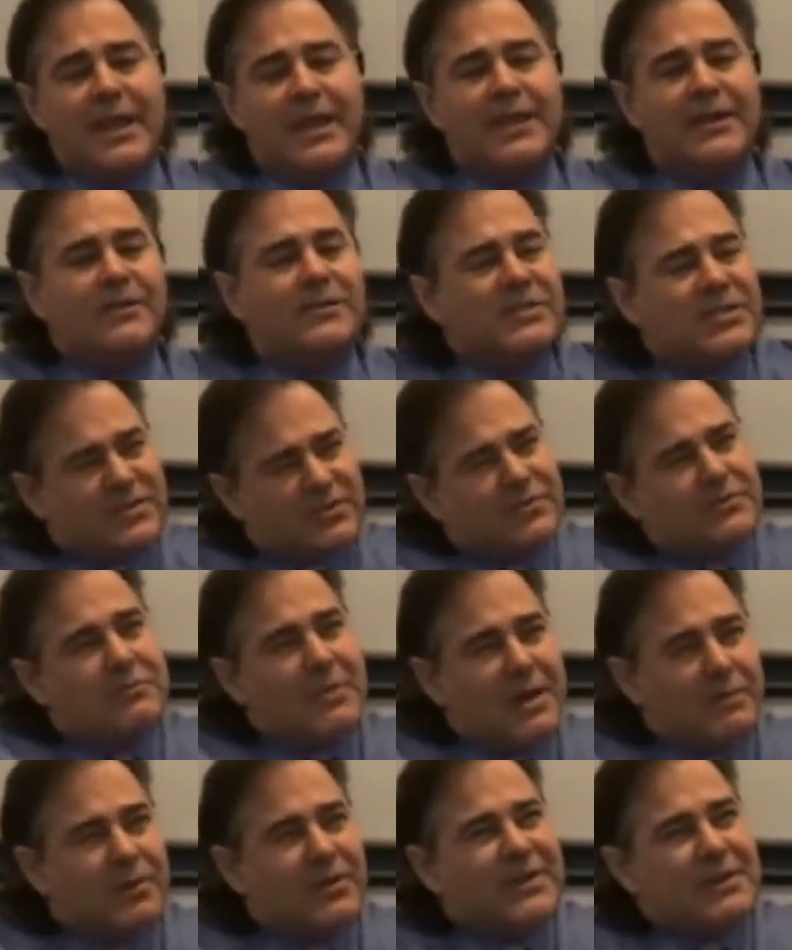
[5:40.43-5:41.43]
You know, just
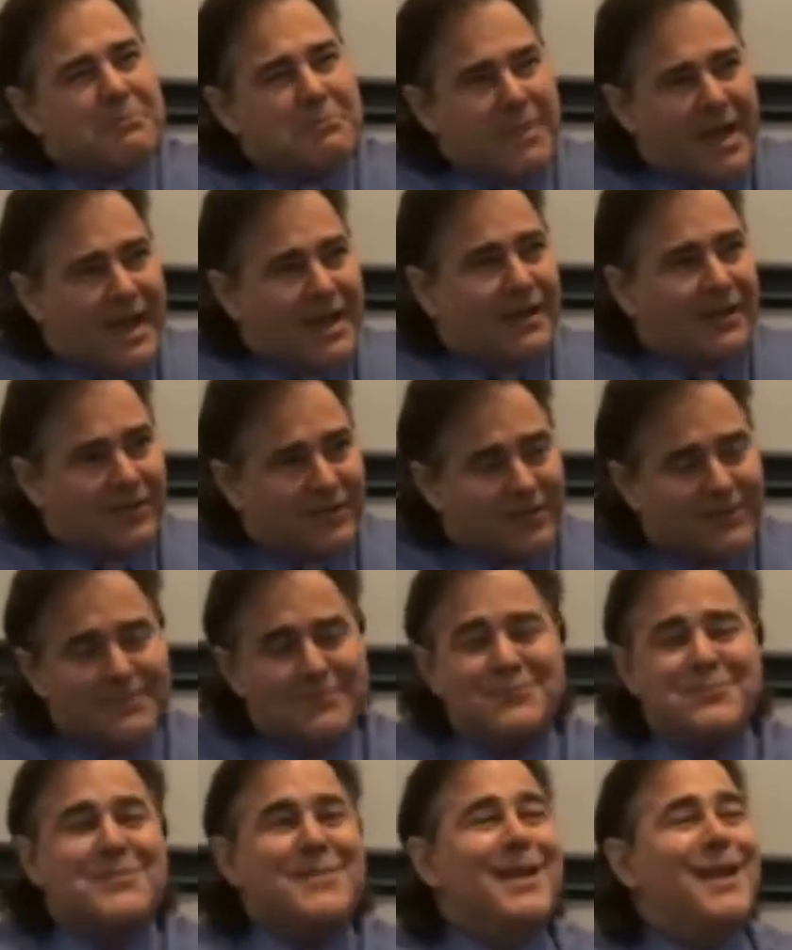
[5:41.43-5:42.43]
remember the mouth
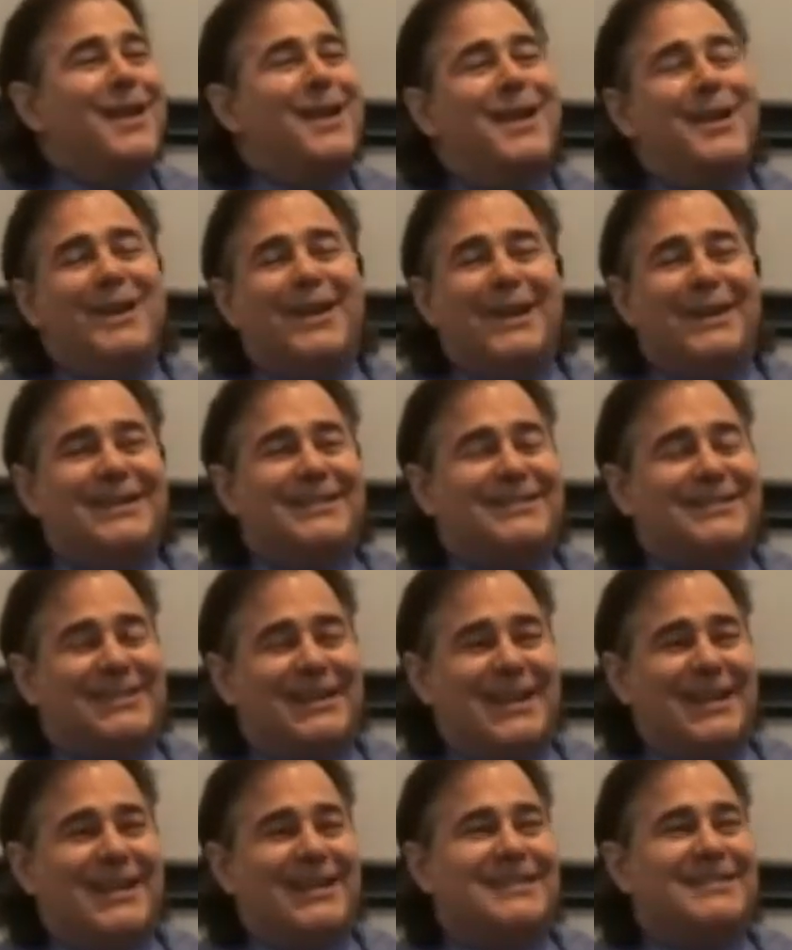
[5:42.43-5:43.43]
is
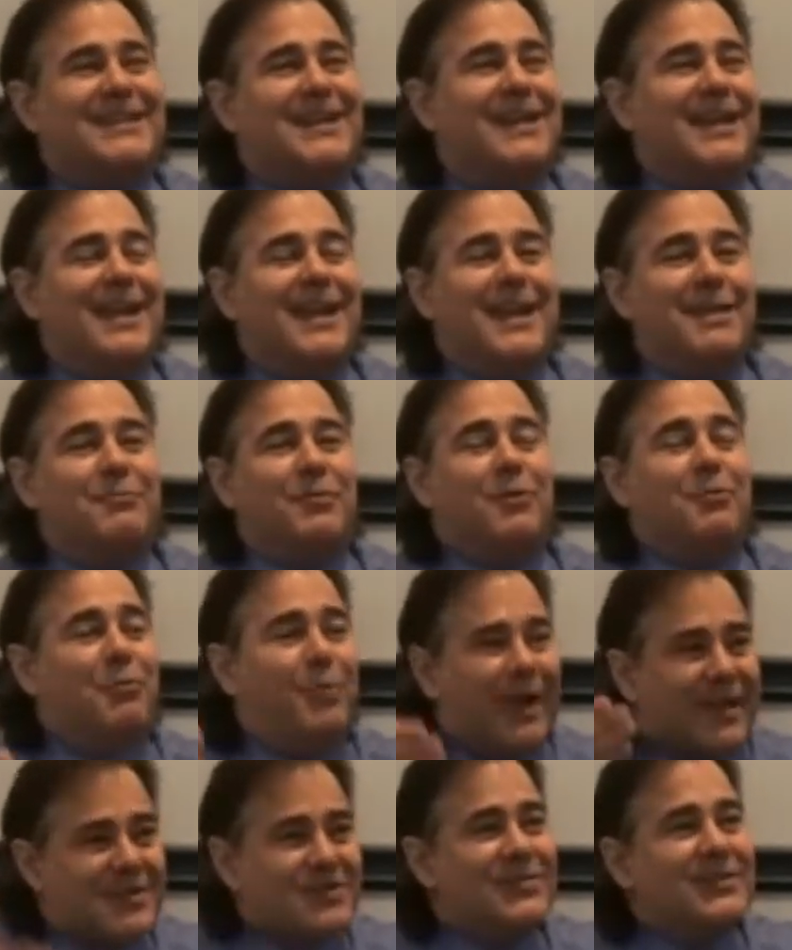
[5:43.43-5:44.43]
a
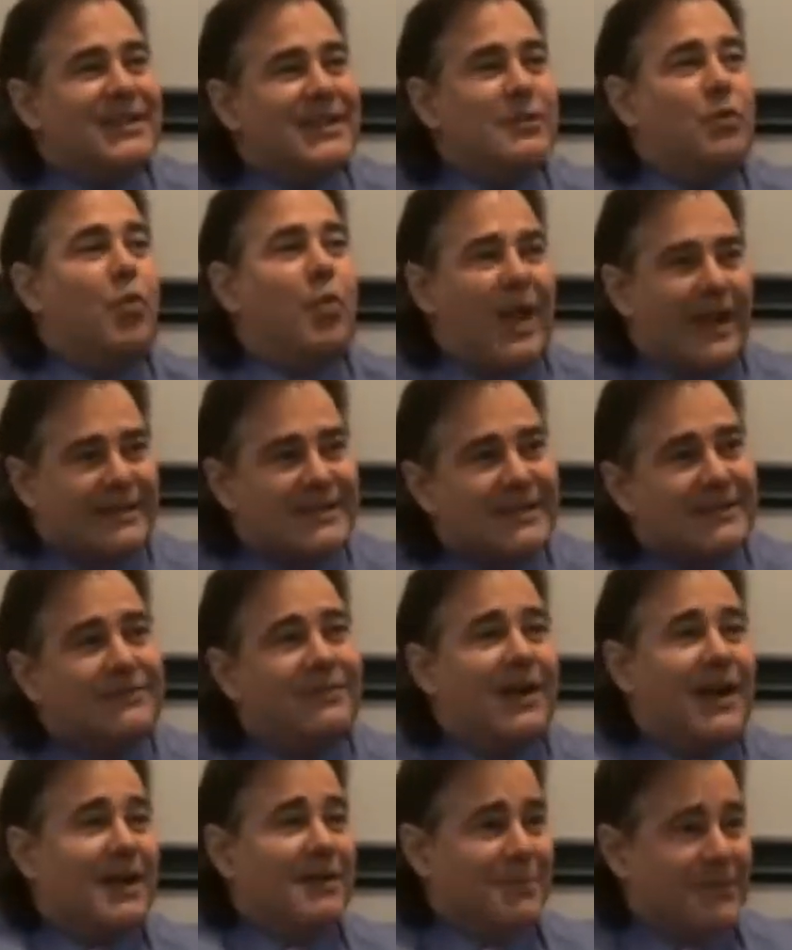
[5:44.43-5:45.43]
perpetually wet
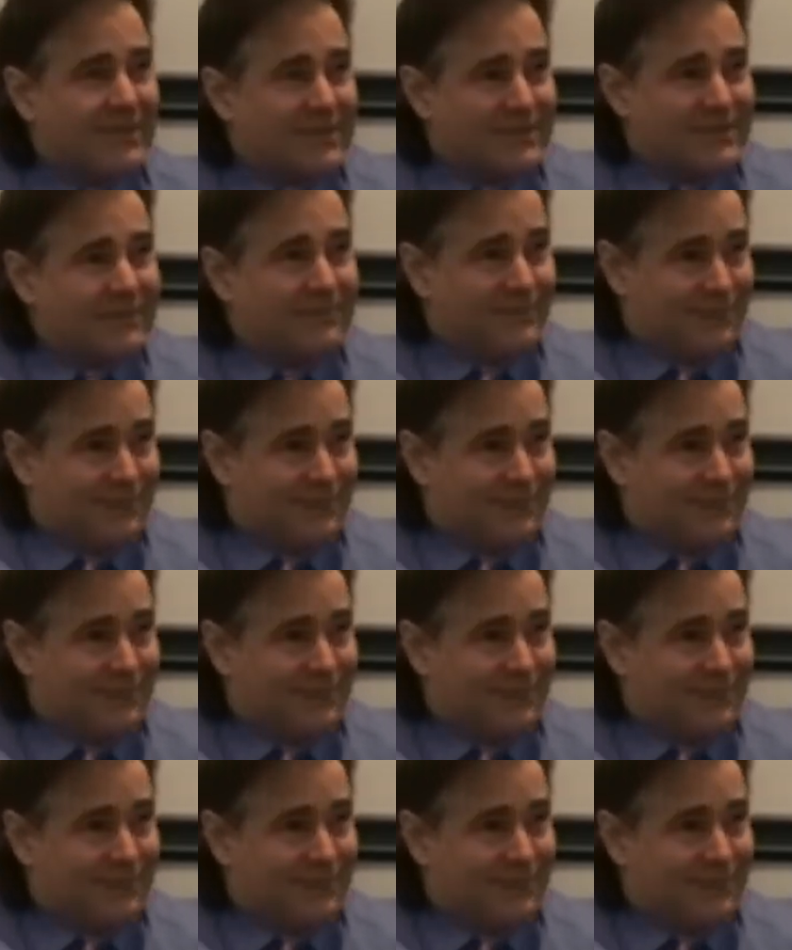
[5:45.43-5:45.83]
environment.